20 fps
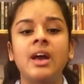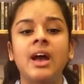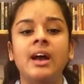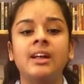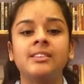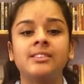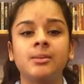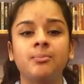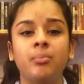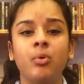
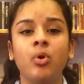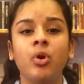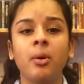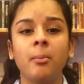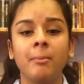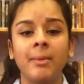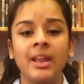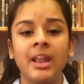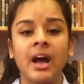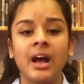and support
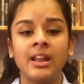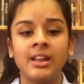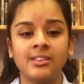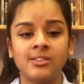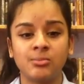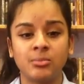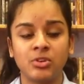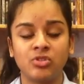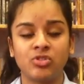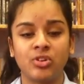
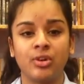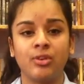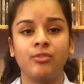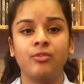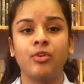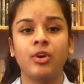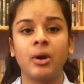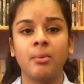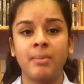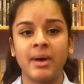Malala's mission
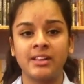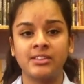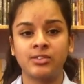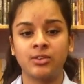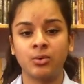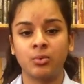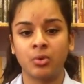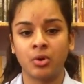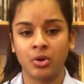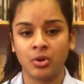for a
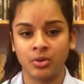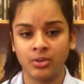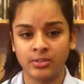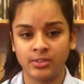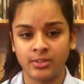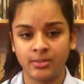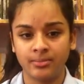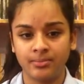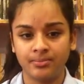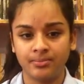better world.